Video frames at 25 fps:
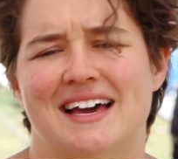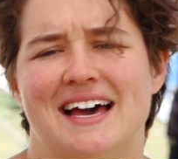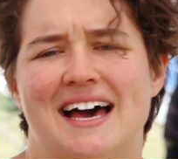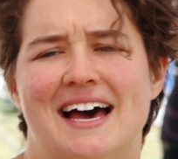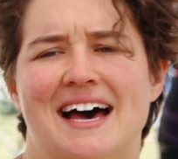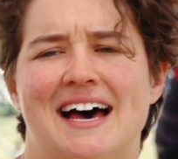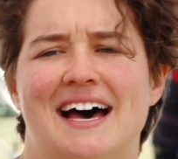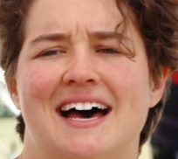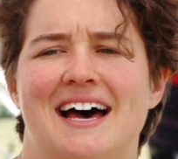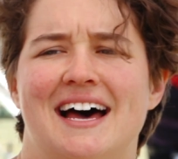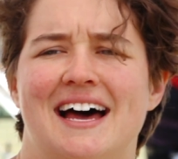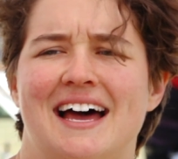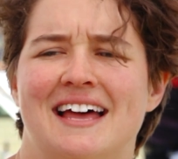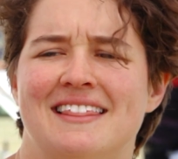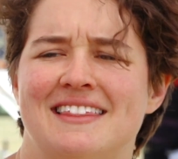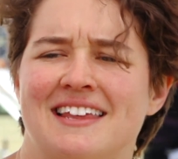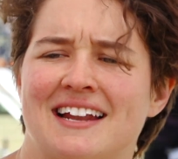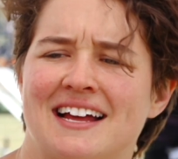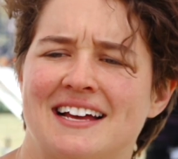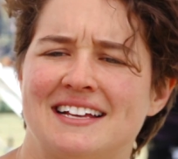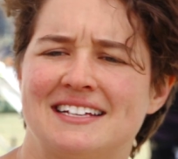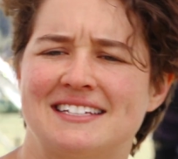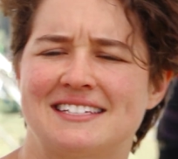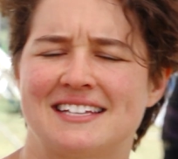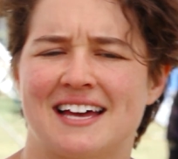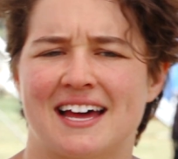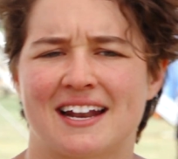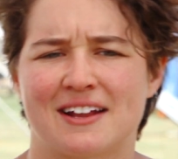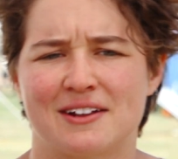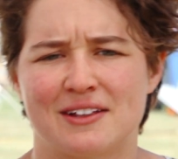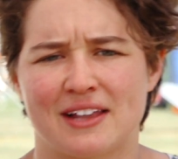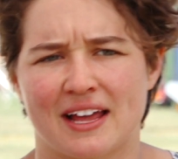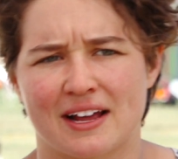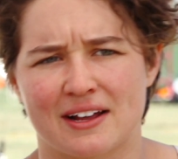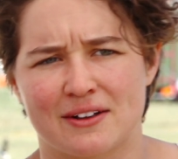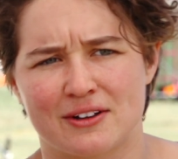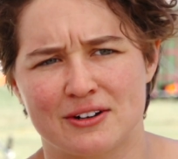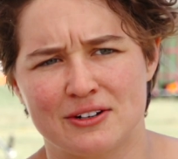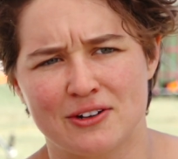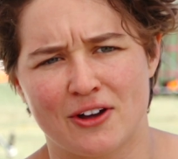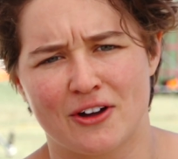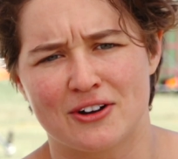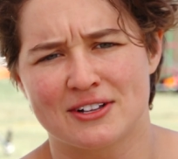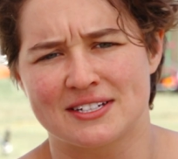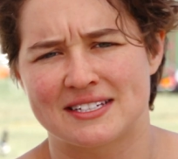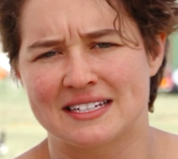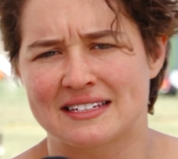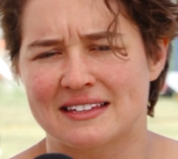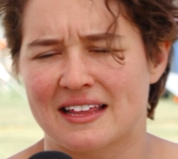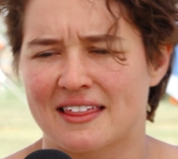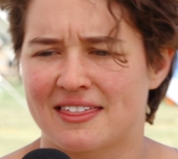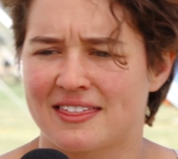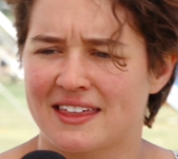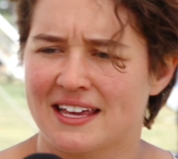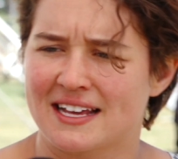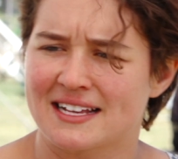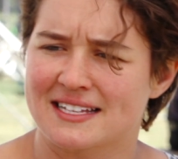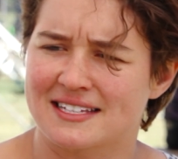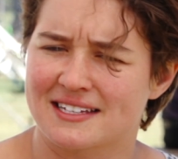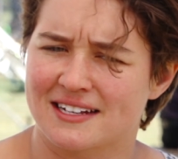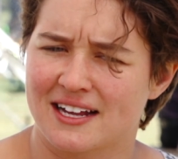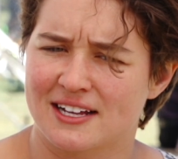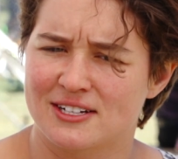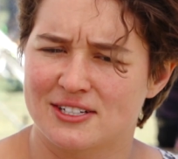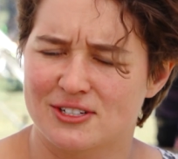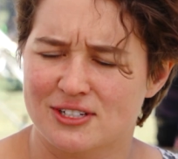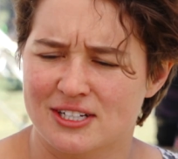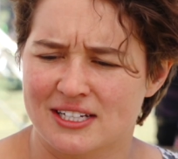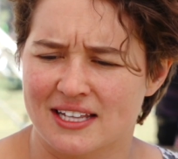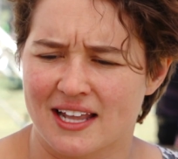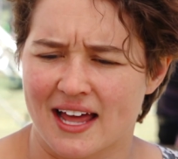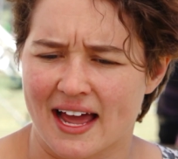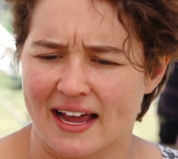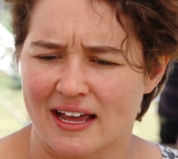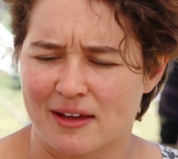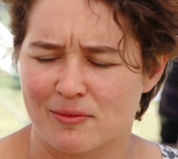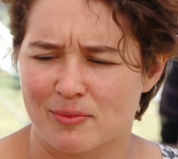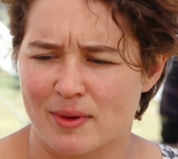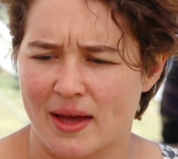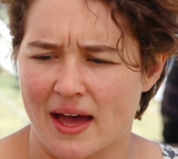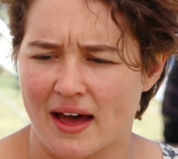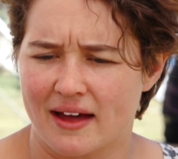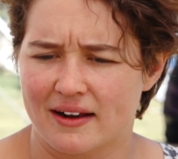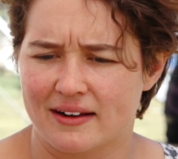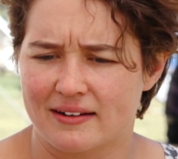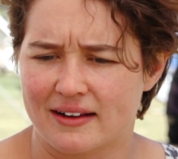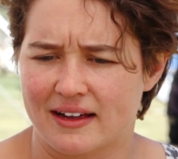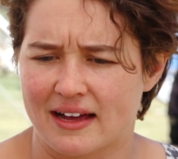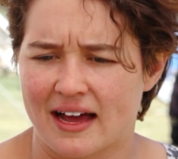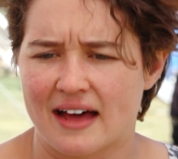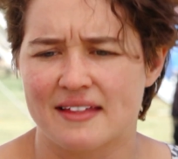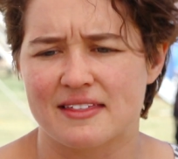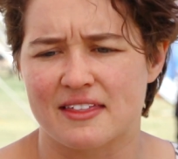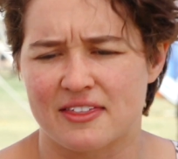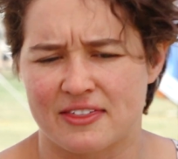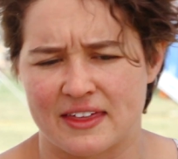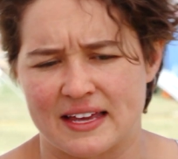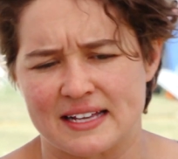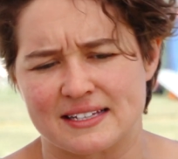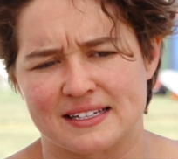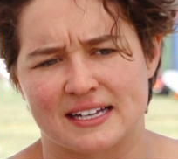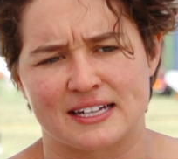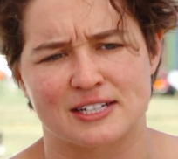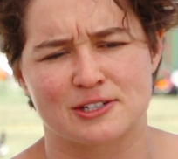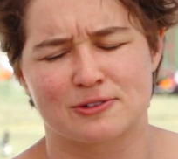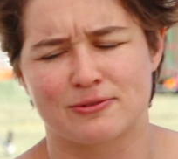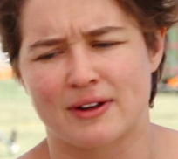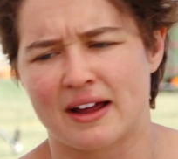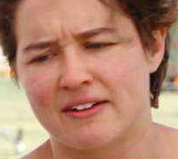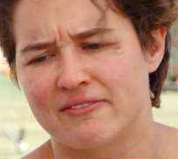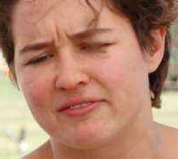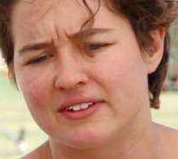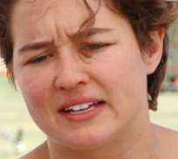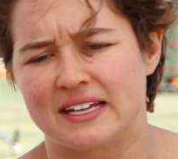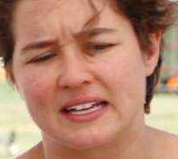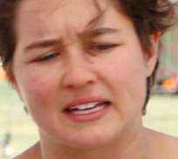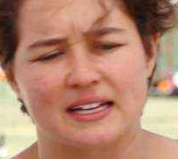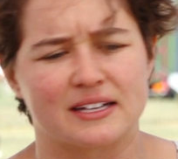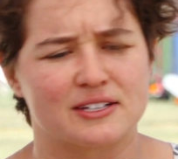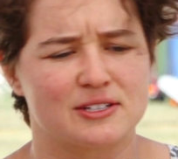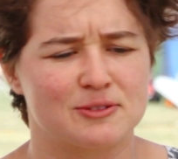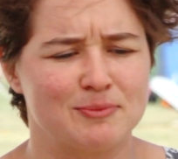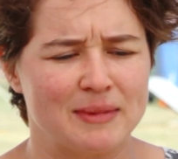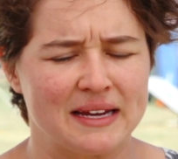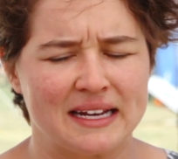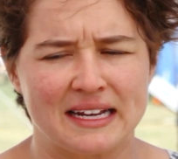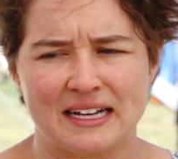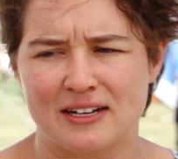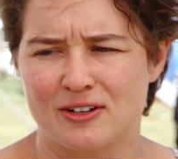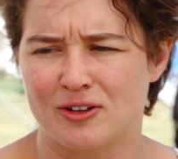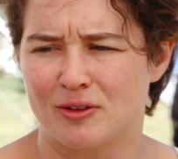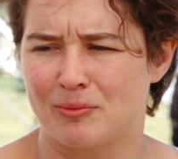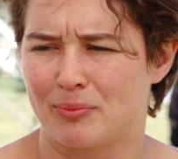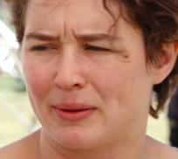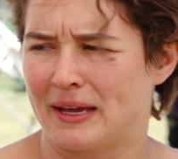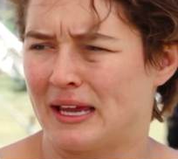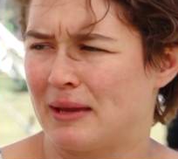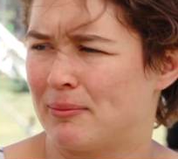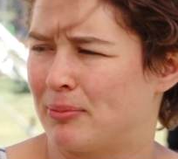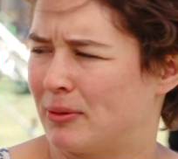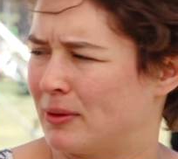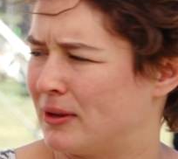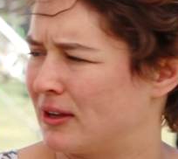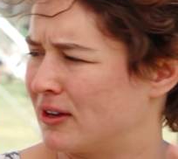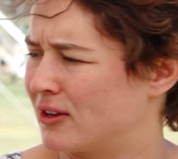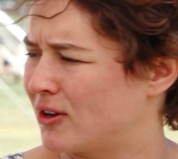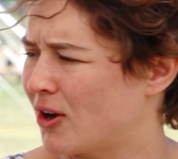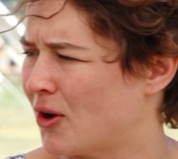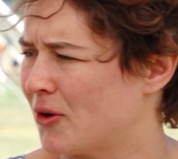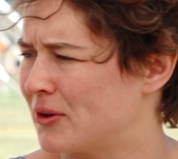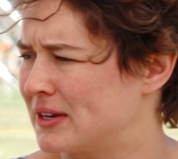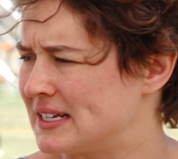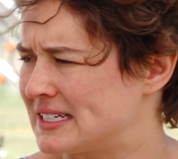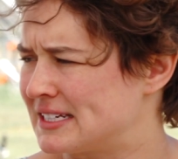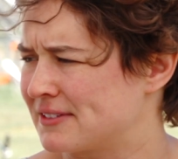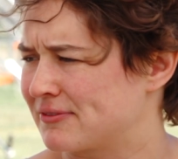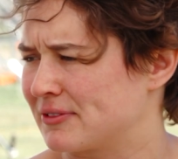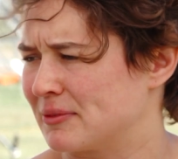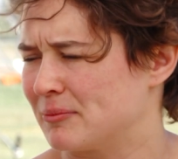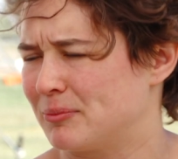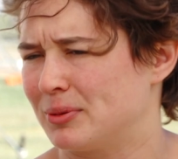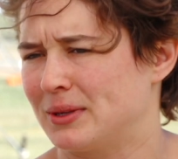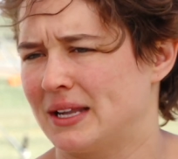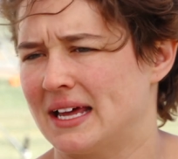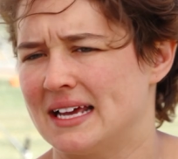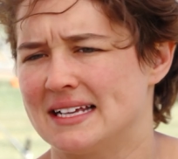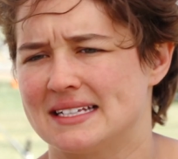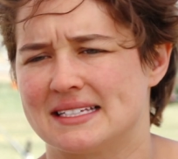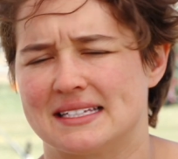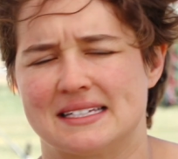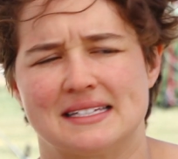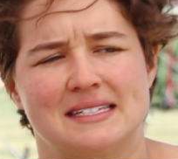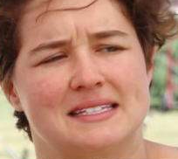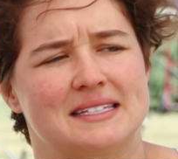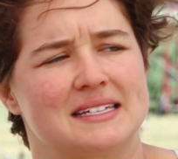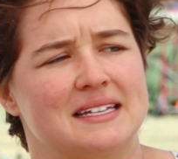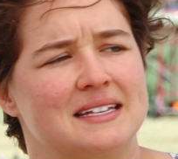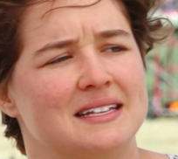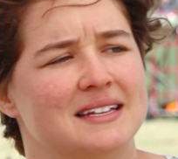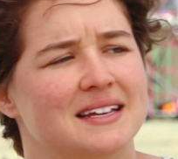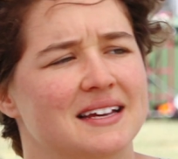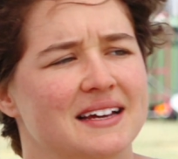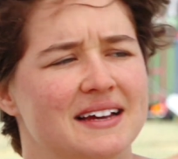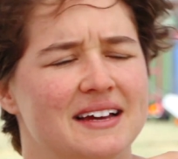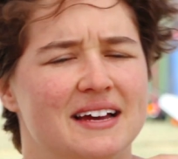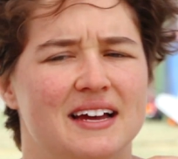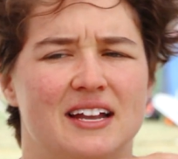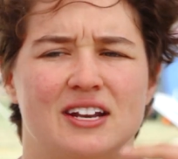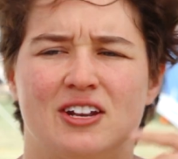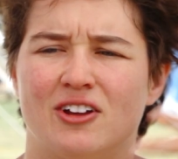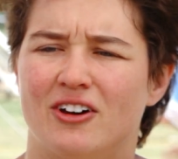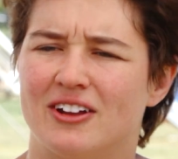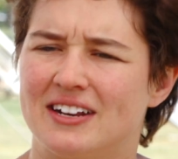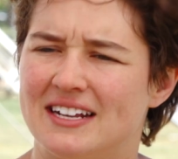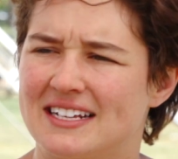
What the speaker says: And then I started noticing the things that I did like about other things, like traveling and meeting new people and going to different places and not